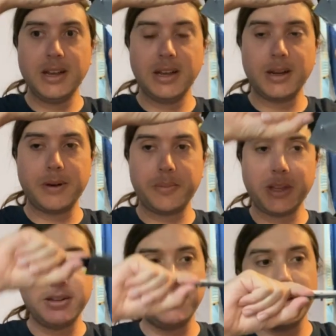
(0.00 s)
come up
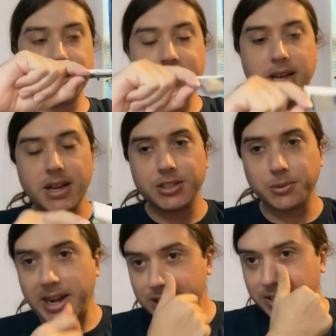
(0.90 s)
and do this. So it
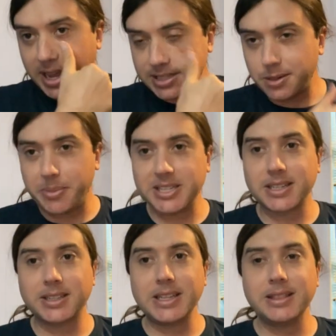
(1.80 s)
actually has to
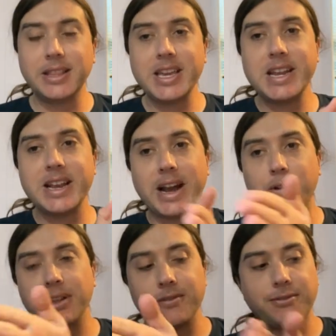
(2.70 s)
basically lead out
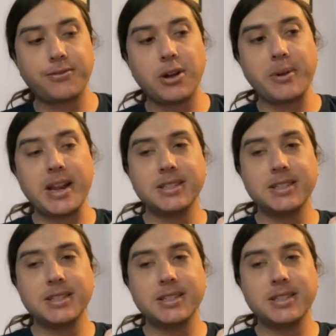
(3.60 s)
in front, right?